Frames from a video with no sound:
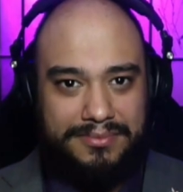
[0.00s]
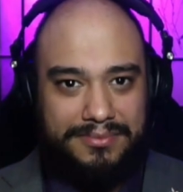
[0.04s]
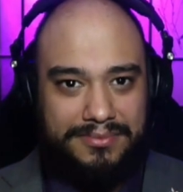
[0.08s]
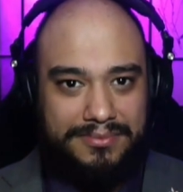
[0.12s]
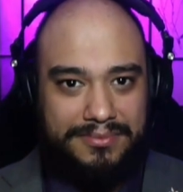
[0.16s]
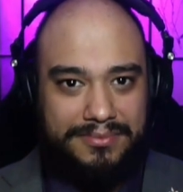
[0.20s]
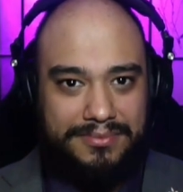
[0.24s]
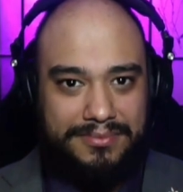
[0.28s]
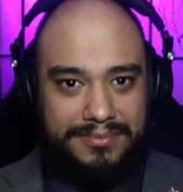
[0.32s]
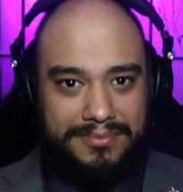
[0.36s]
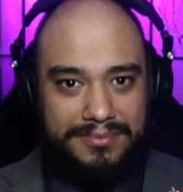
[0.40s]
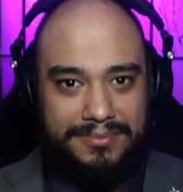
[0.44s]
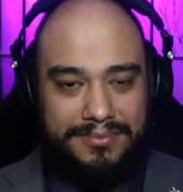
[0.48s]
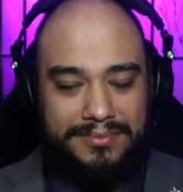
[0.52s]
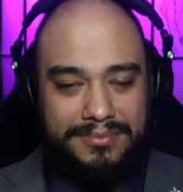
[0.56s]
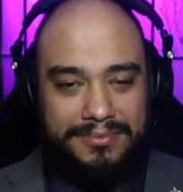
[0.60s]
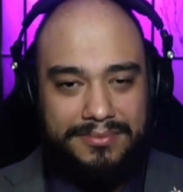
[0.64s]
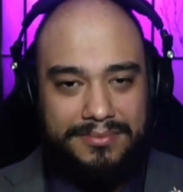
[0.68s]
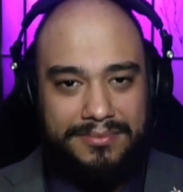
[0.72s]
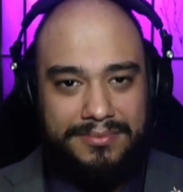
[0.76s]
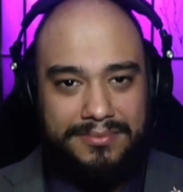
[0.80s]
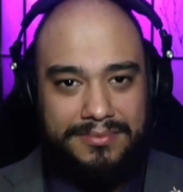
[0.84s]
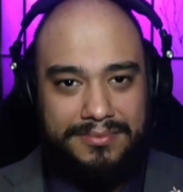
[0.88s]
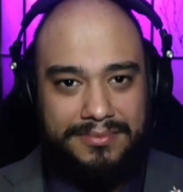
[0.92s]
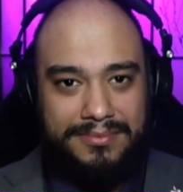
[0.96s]

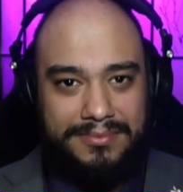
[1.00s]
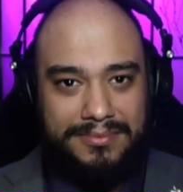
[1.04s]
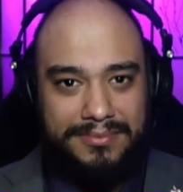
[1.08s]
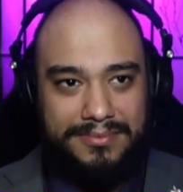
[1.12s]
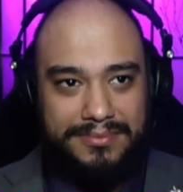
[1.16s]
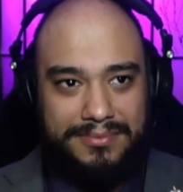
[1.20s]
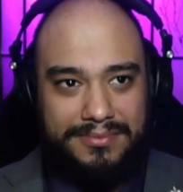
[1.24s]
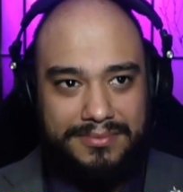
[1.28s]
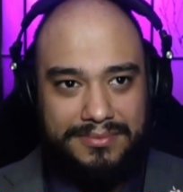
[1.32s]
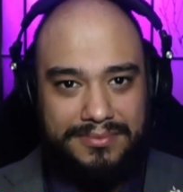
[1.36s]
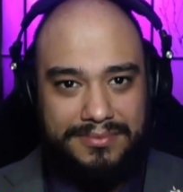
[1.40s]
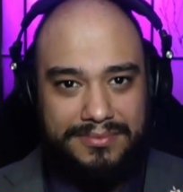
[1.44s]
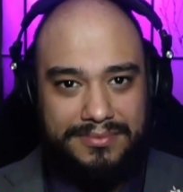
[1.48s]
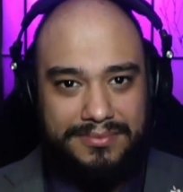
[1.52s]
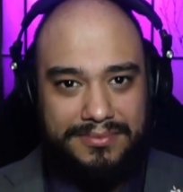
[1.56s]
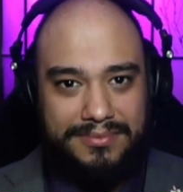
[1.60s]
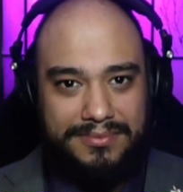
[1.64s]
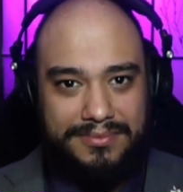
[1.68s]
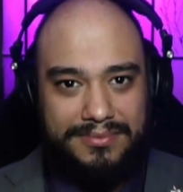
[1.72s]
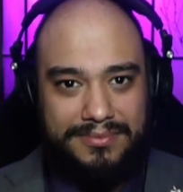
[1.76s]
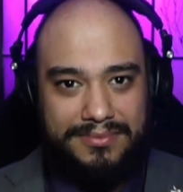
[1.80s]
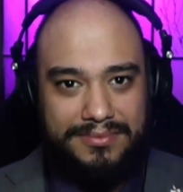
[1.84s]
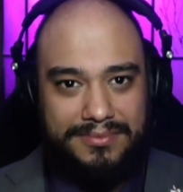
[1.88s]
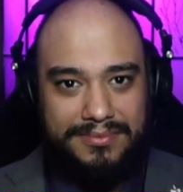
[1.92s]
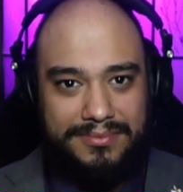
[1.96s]

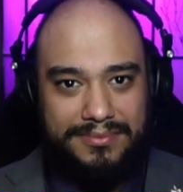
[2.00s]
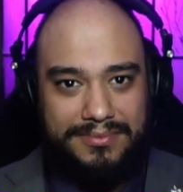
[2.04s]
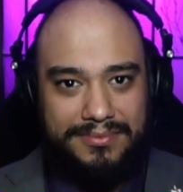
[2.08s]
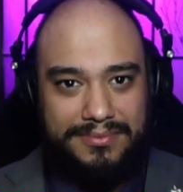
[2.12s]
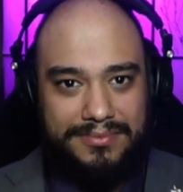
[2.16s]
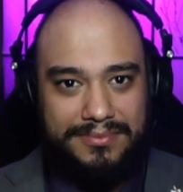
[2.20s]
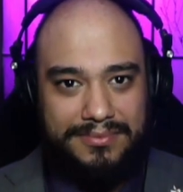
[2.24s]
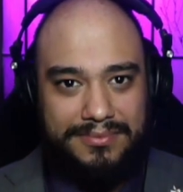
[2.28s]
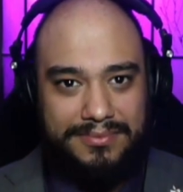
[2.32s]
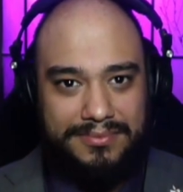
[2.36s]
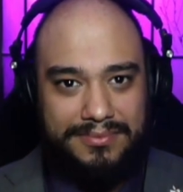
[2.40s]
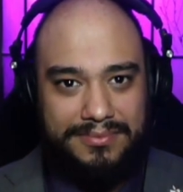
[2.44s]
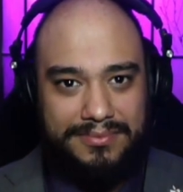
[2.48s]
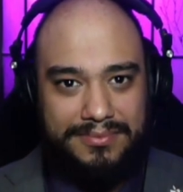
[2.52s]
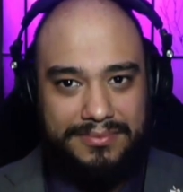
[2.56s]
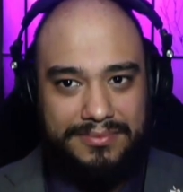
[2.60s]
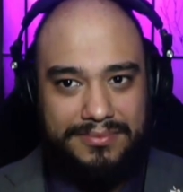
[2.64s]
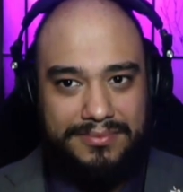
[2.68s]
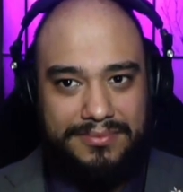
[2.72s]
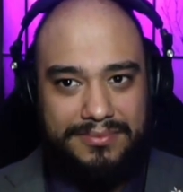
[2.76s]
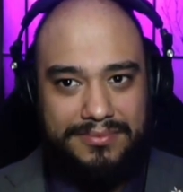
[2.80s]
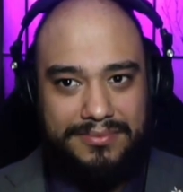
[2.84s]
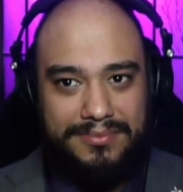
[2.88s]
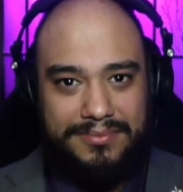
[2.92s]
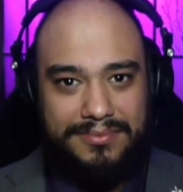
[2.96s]

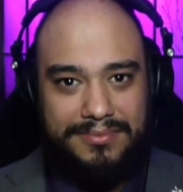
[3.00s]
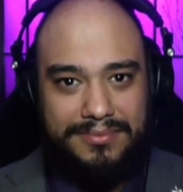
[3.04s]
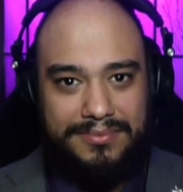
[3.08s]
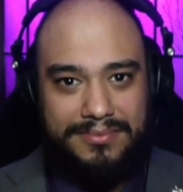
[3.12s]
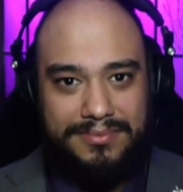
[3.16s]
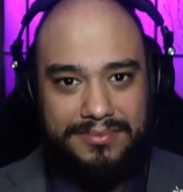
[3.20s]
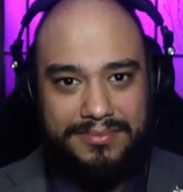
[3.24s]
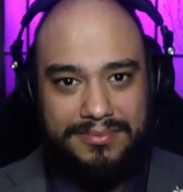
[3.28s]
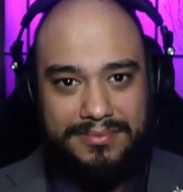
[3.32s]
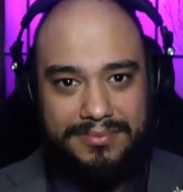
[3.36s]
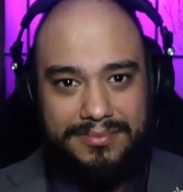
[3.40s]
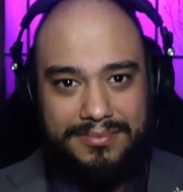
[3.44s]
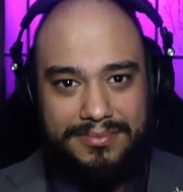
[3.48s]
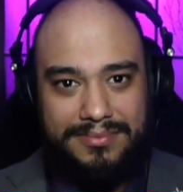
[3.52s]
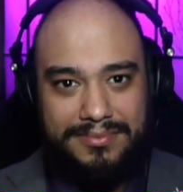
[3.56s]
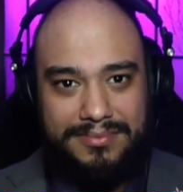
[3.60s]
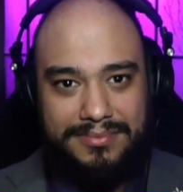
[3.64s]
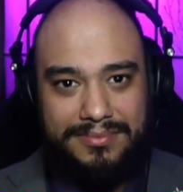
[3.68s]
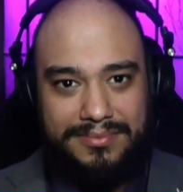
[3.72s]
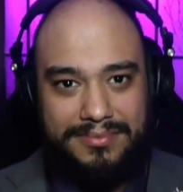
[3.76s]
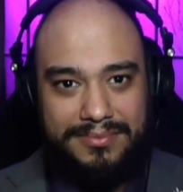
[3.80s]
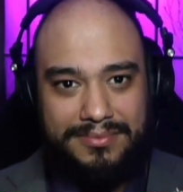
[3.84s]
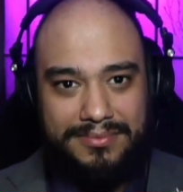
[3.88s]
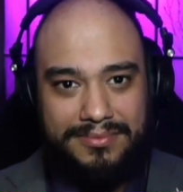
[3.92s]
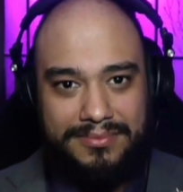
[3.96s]

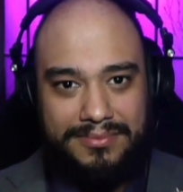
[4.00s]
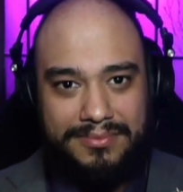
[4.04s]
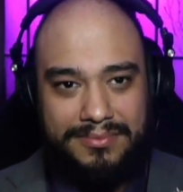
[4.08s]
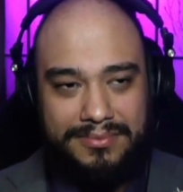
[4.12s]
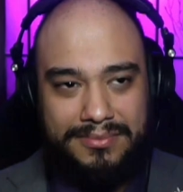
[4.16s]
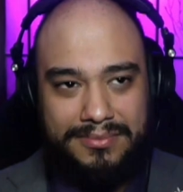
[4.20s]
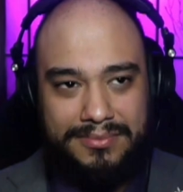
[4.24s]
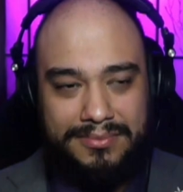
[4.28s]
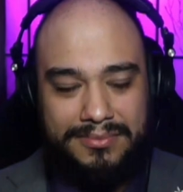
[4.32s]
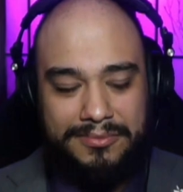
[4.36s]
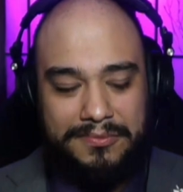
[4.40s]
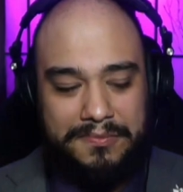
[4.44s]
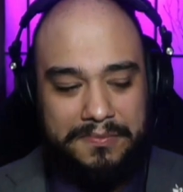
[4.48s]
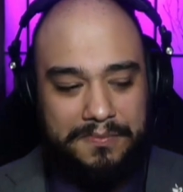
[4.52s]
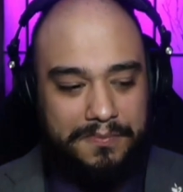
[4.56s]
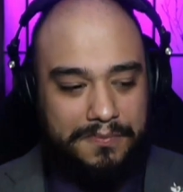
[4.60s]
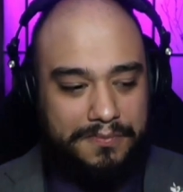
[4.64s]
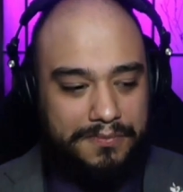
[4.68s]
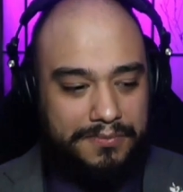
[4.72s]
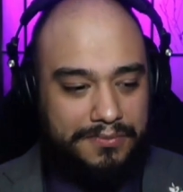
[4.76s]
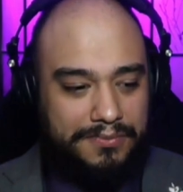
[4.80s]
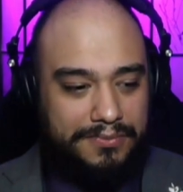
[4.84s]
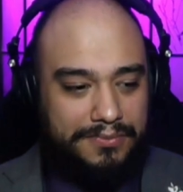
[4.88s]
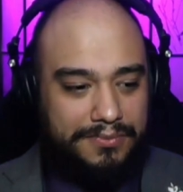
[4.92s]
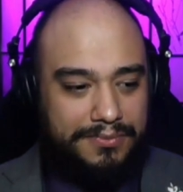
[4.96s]

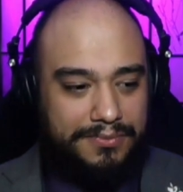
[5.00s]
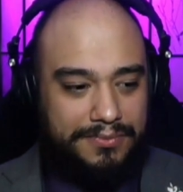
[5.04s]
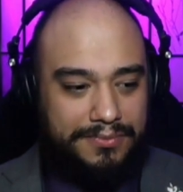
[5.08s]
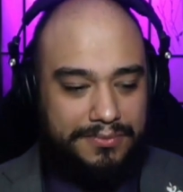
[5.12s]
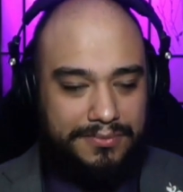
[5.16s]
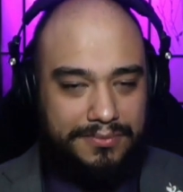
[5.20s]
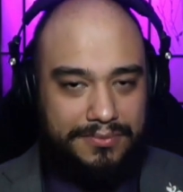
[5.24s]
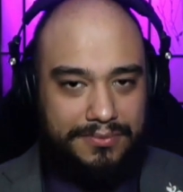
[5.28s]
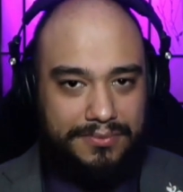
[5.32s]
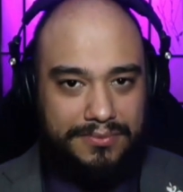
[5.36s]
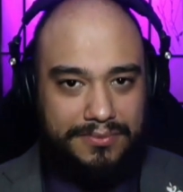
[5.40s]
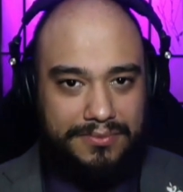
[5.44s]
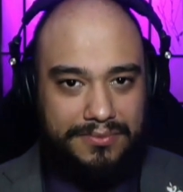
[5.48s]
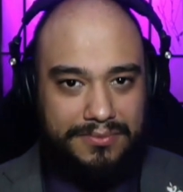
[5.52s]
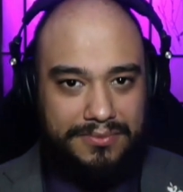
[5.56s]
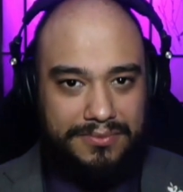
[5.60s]
No words are spoken by the person on screen.